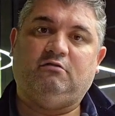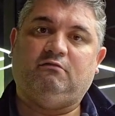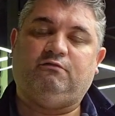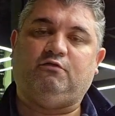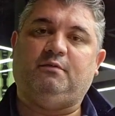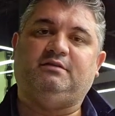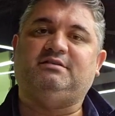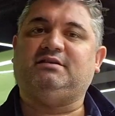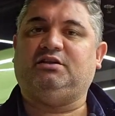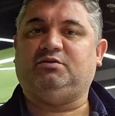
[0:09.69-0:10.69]
from a
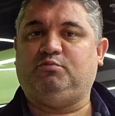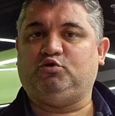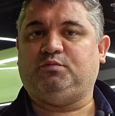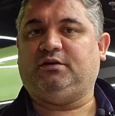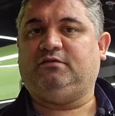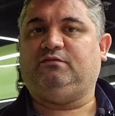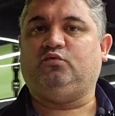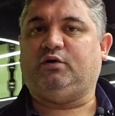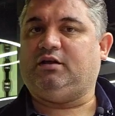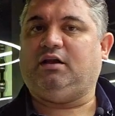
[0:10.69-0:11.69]
designer perspective
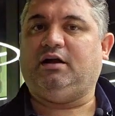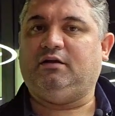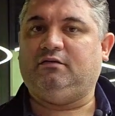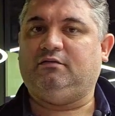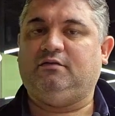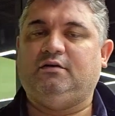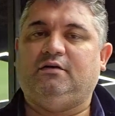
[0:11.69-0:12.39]
to a client